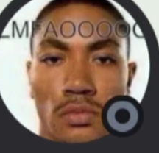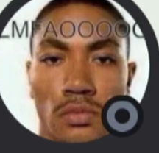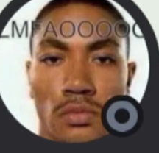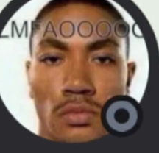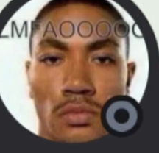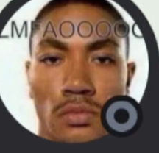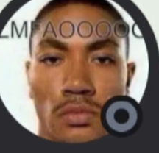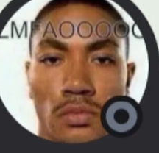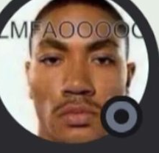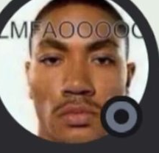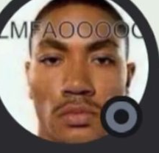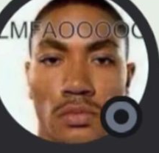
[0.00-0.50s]

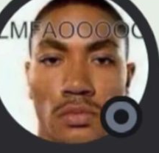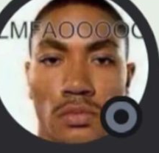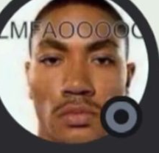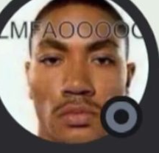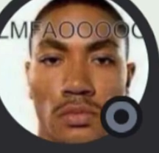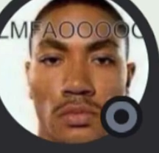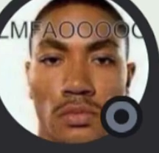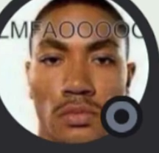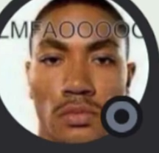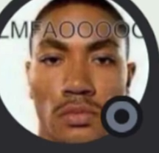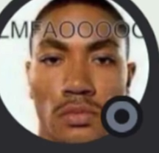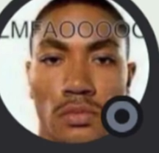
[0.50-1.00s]

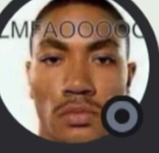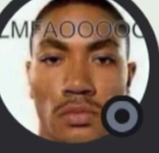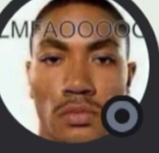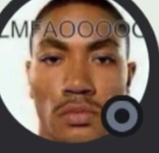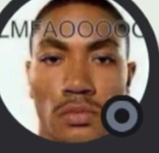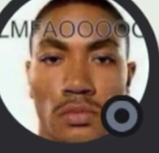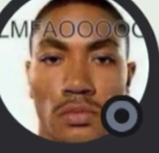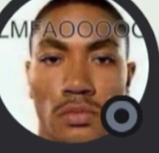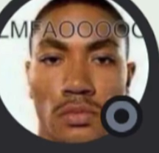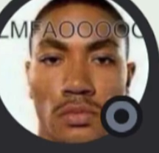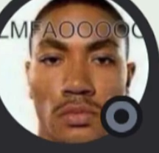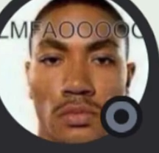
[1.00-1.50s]

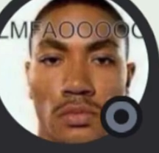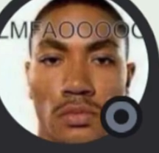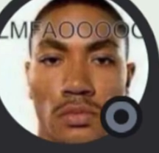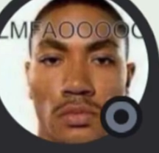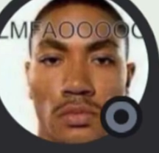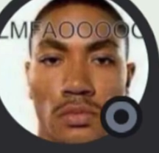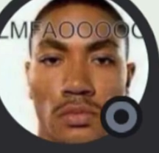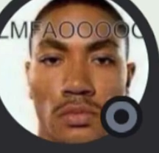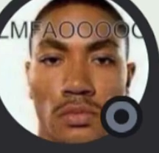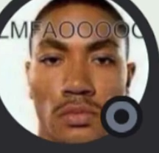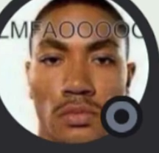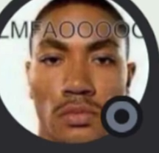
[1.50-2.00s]

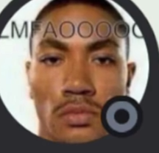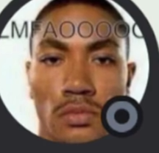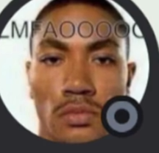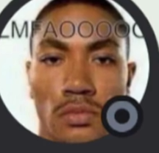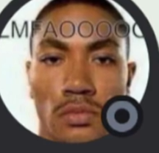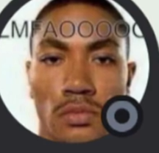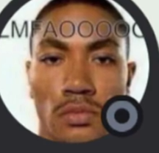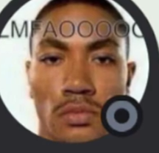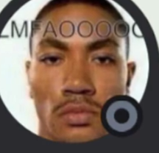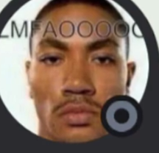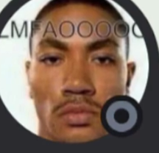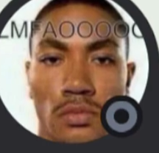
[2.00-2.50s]

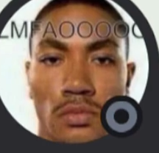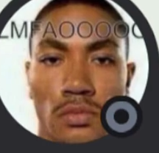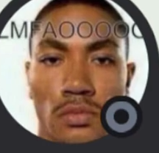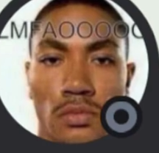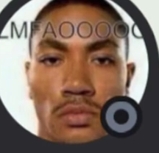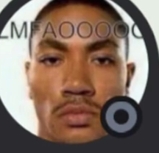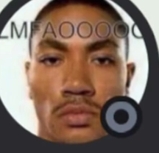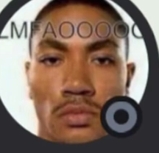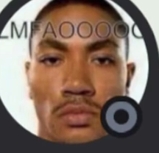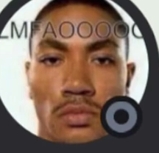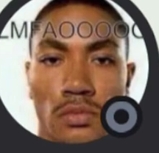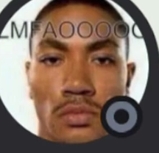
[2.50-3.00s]

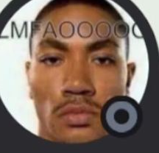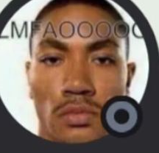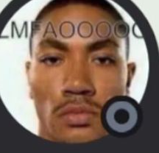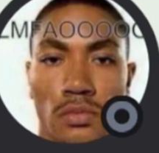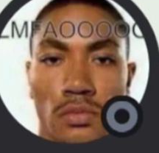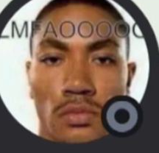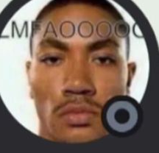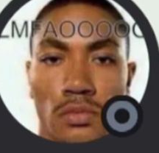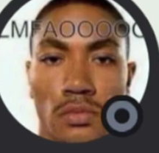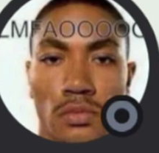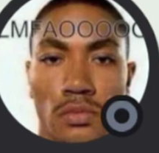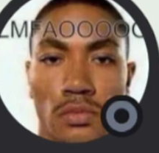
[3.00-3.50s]

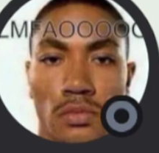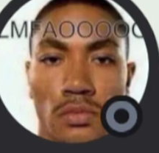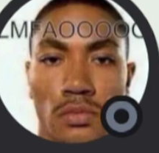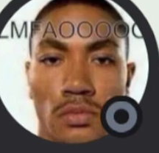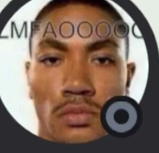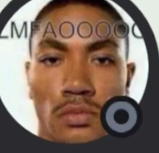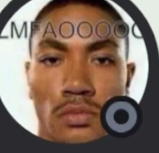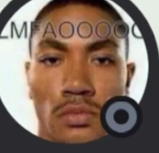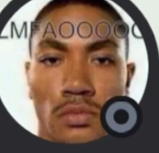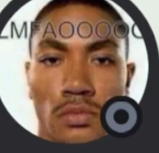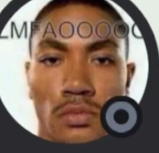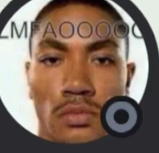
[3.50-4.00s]

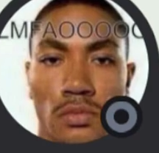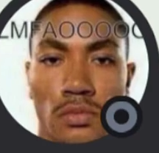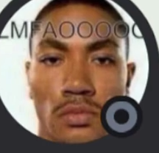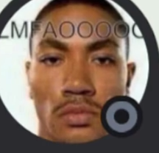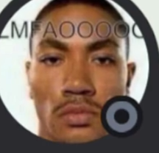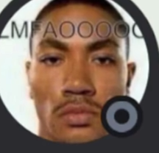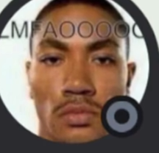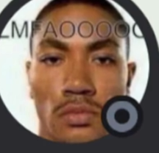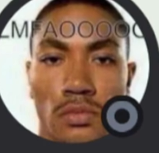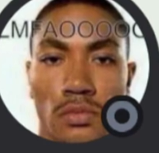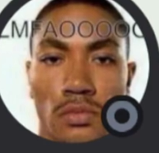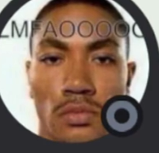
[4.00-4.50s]

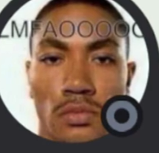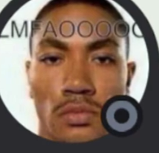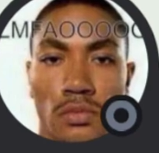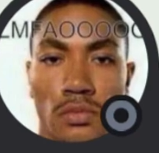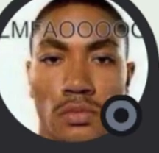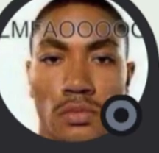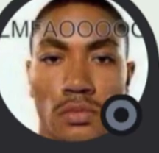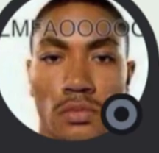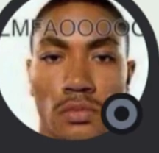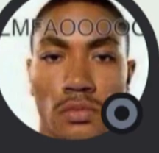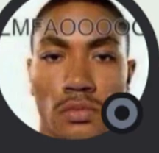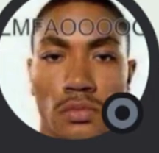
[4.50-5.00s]

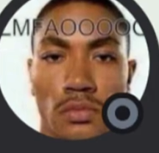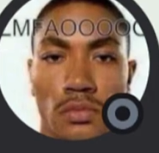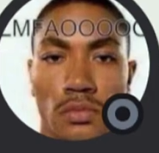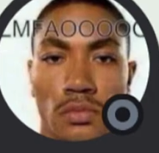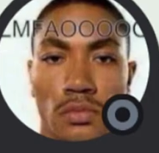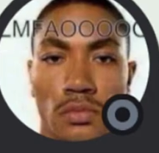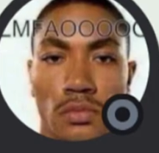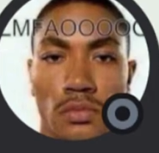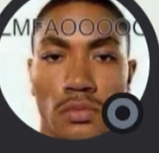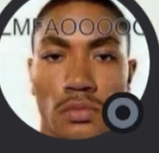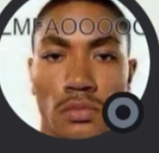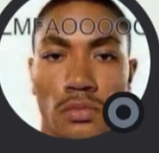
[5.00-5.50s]

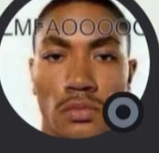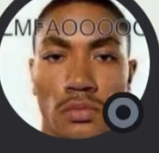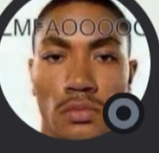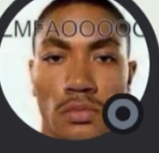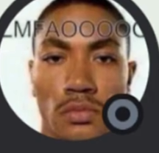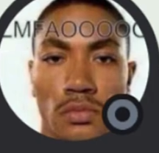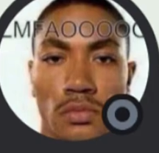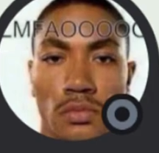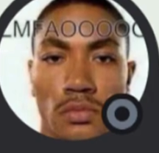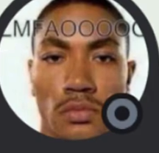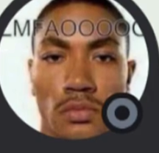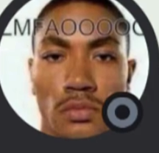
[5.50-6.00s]

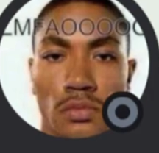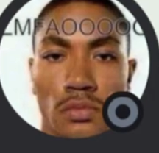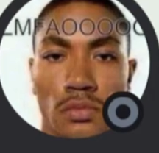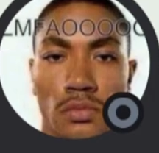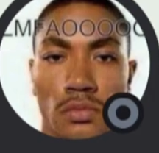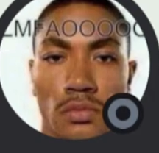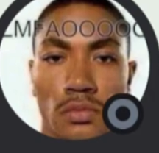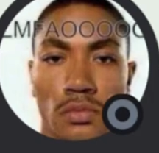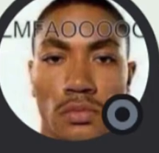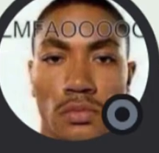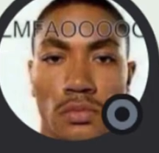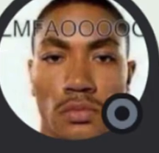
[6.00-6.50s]

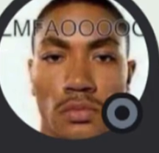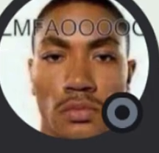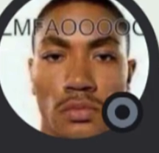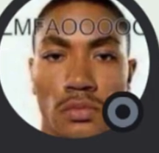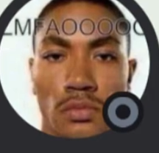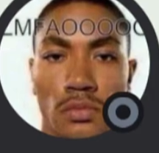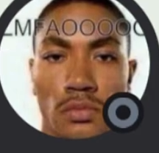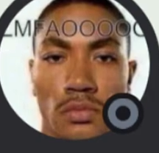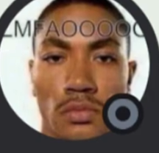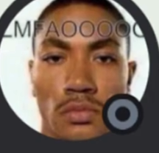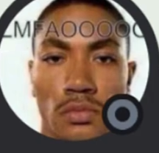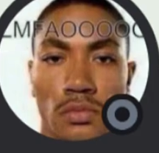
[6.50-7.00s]
[no speech]